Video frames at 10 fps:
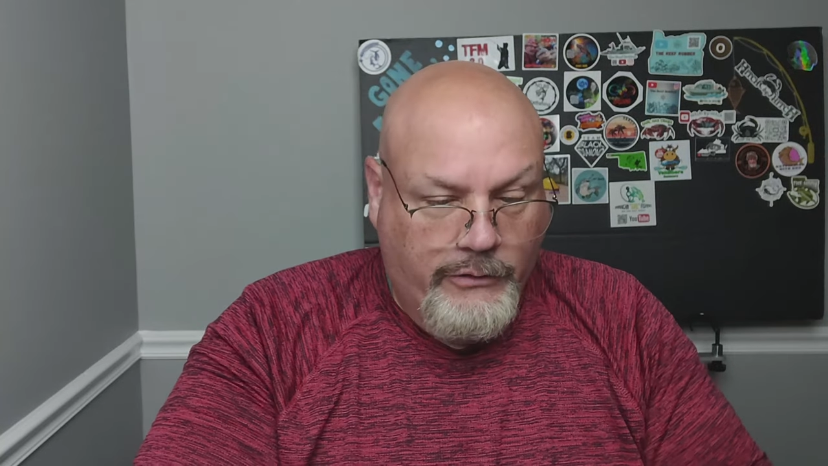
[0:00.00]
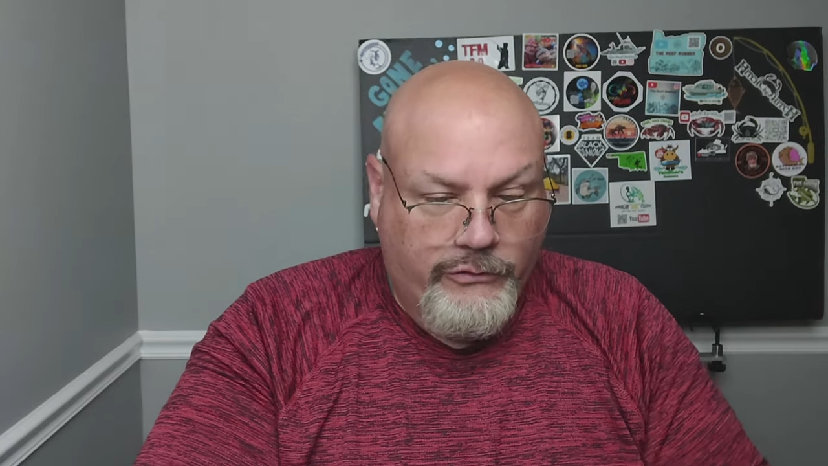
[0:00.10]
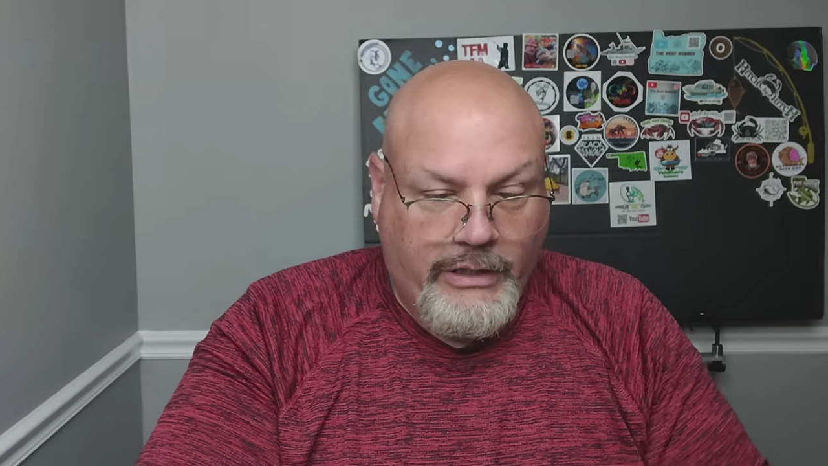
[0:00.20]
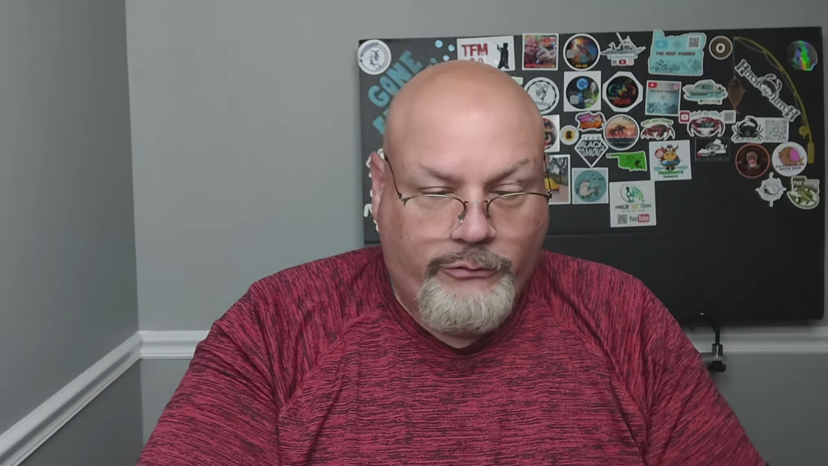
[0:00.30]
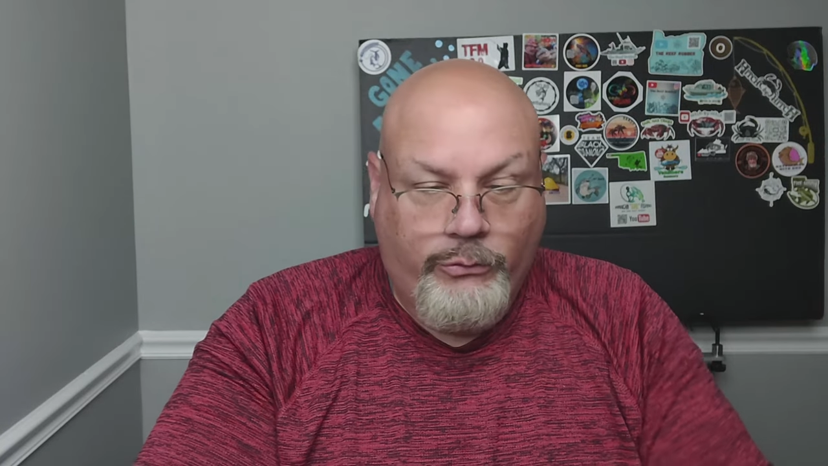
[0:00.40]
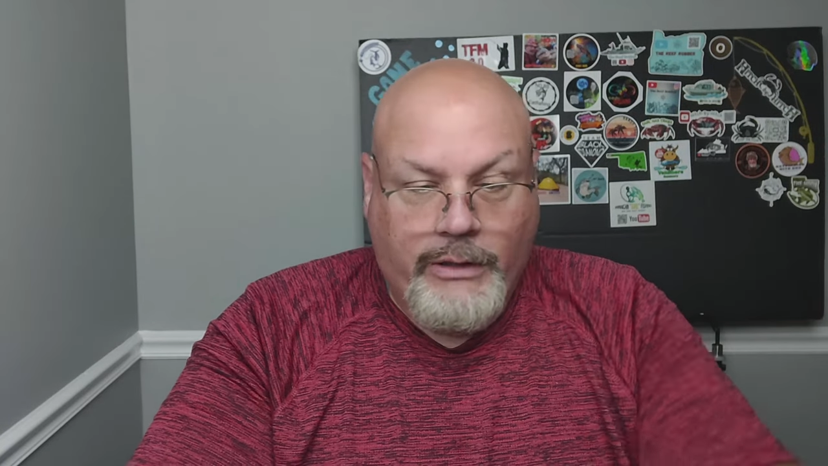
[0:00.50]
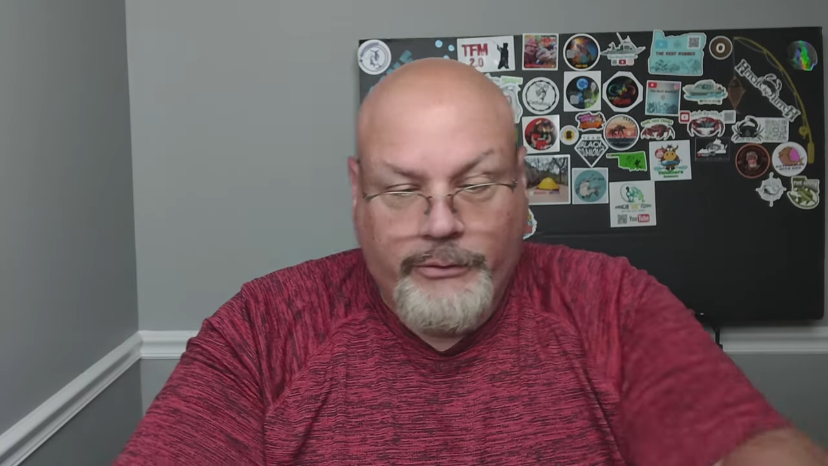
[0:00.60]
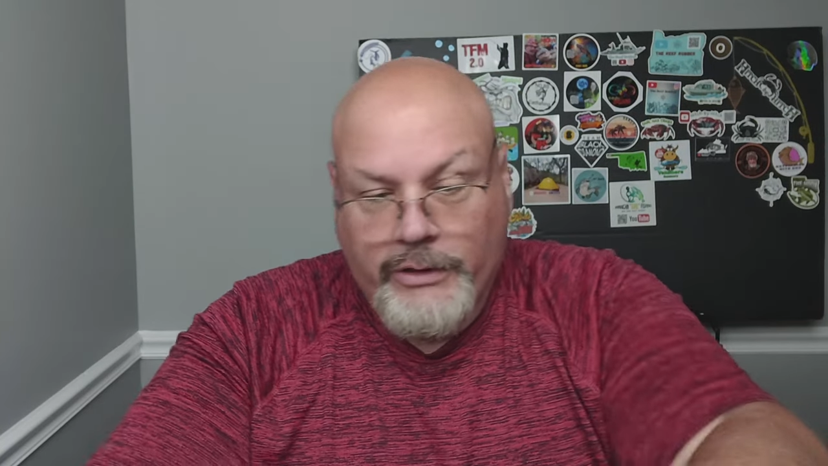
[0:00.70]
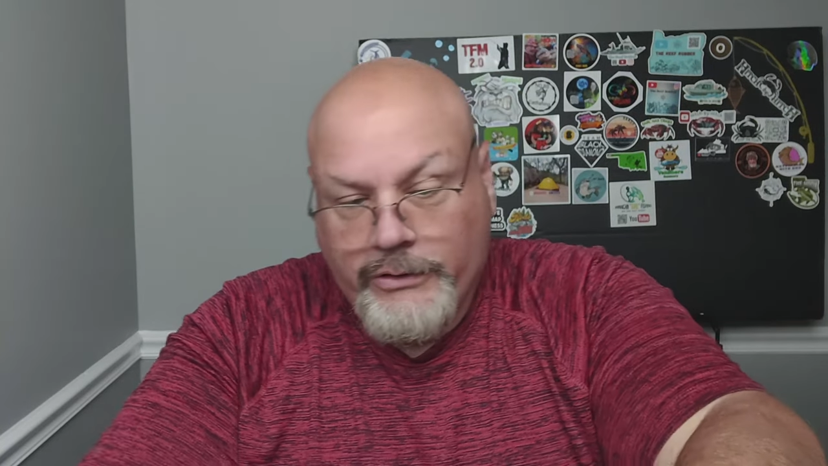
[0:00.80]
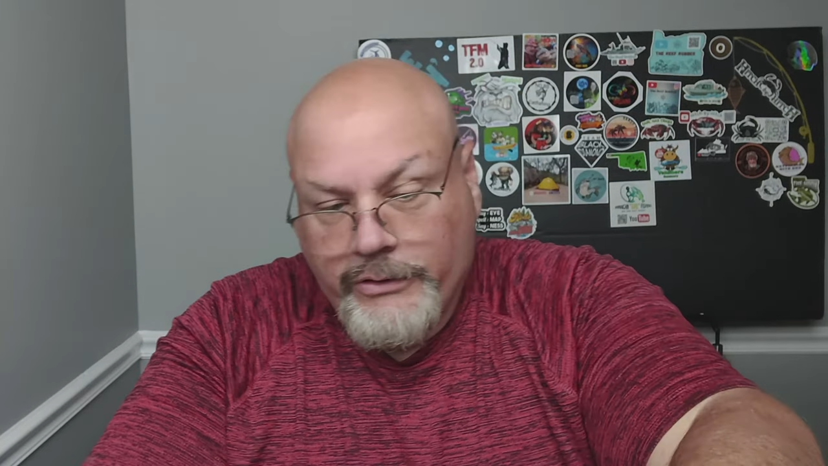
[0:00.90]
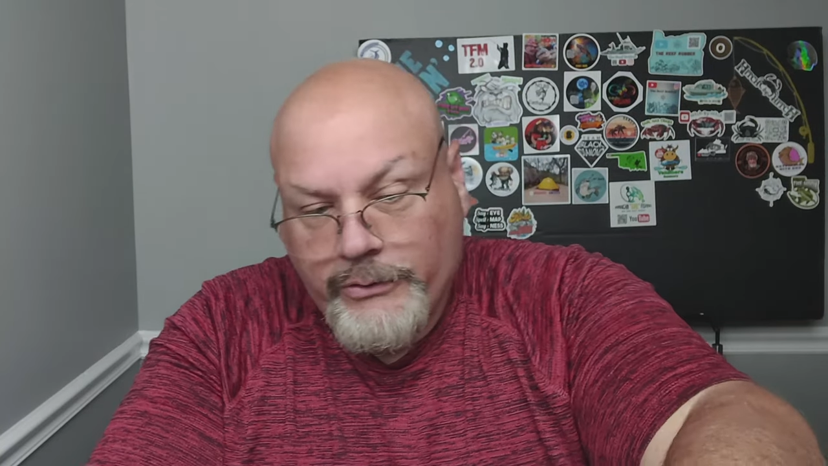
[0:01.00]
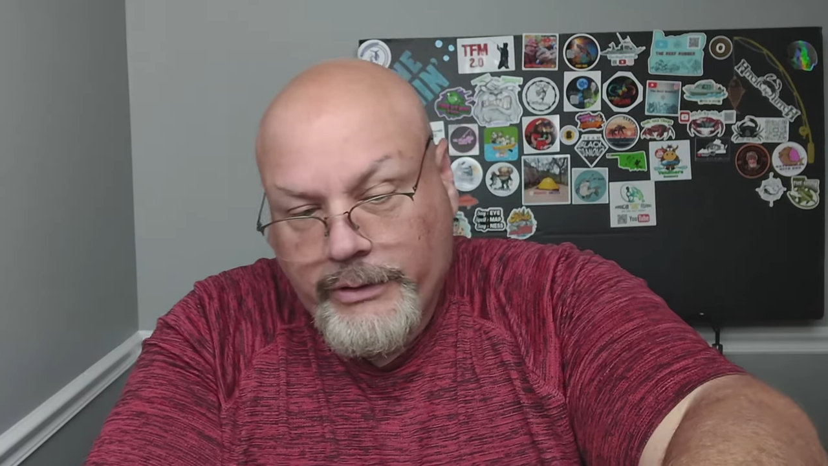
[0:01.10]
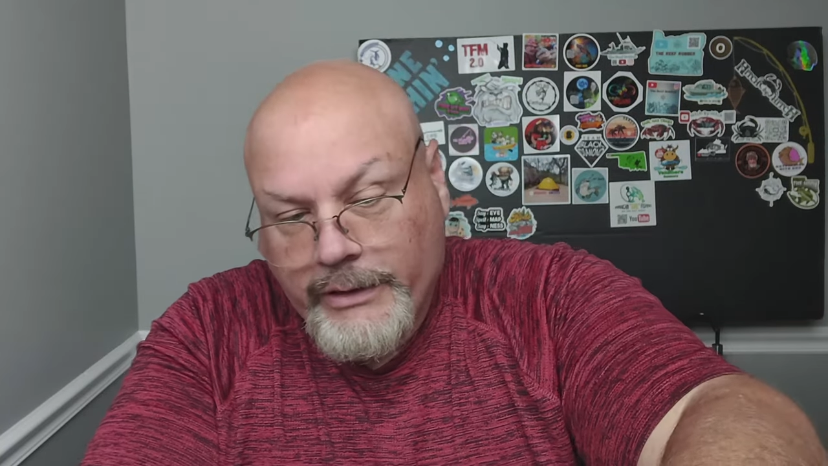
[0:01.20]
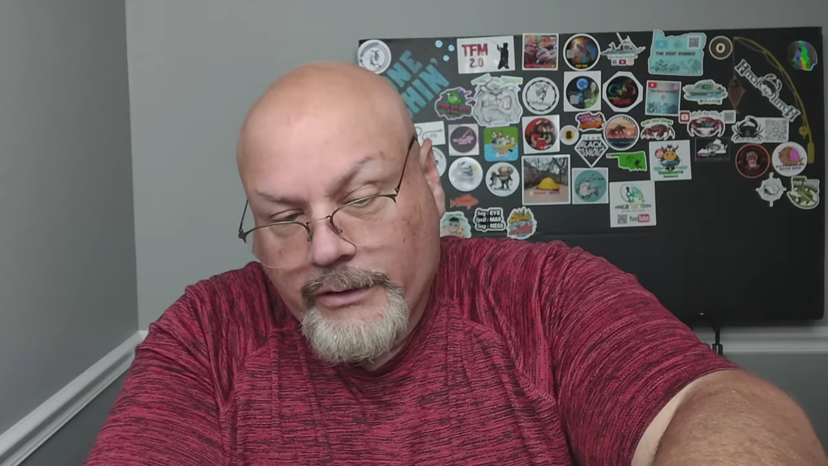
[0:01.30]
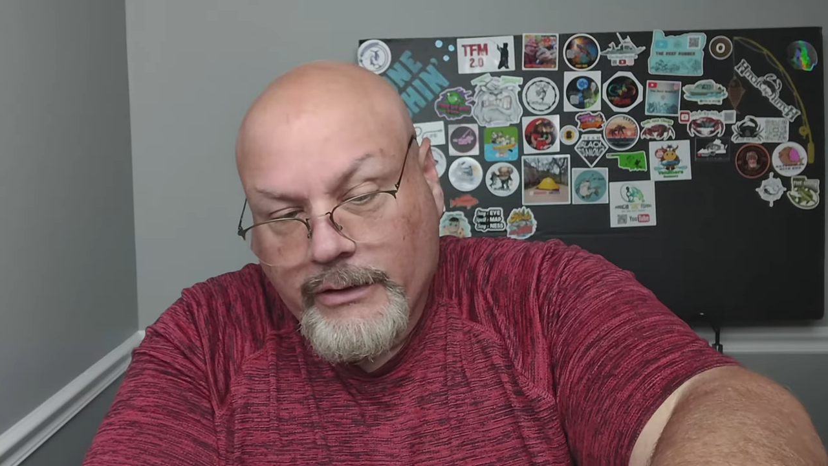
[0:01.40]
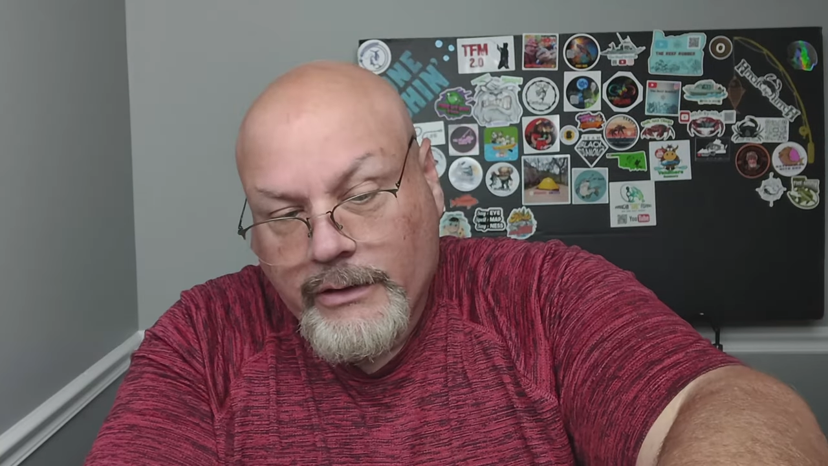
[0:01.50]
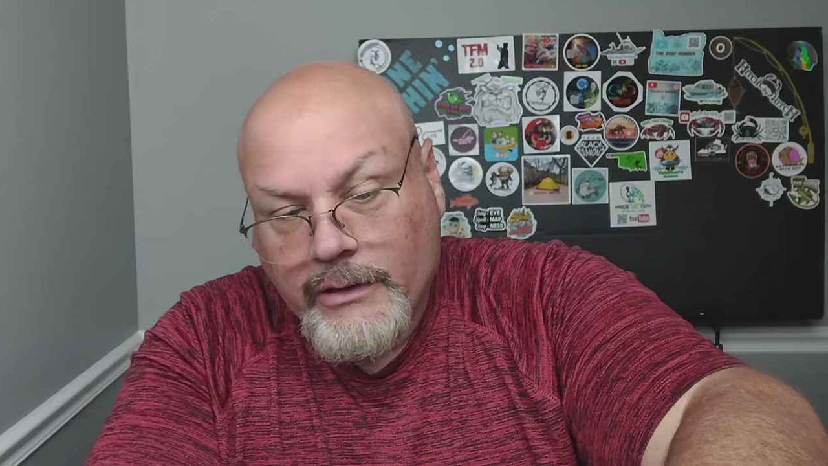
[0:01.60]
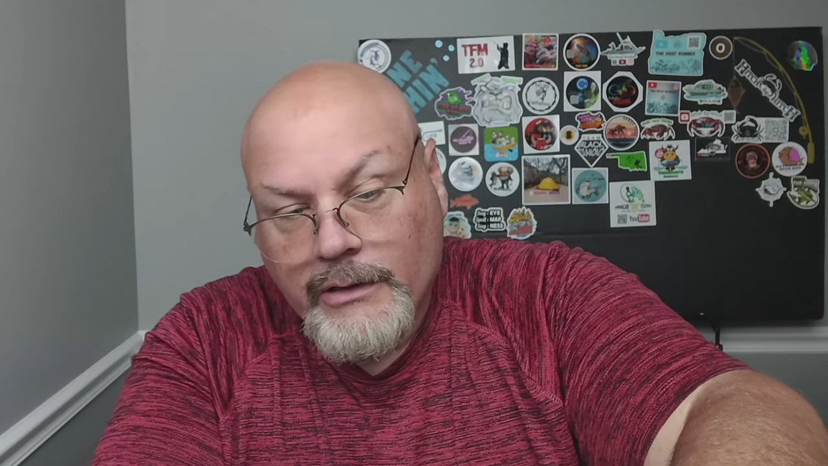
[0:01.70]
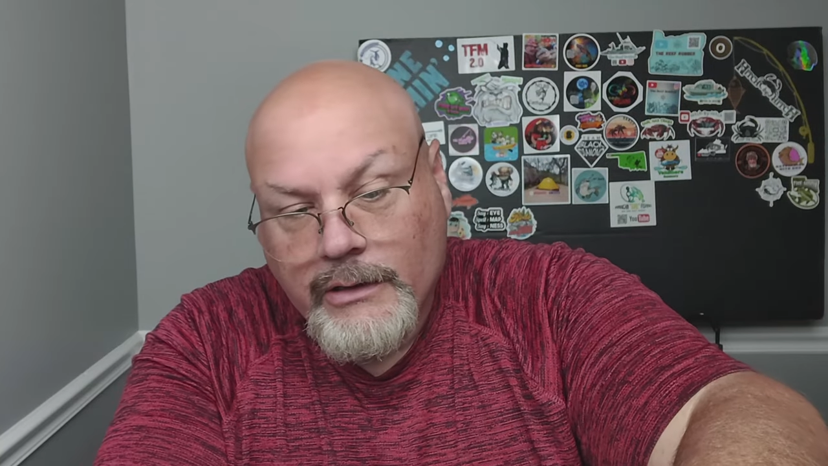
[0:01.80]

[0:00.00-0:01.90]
So that's what I'm going to do here.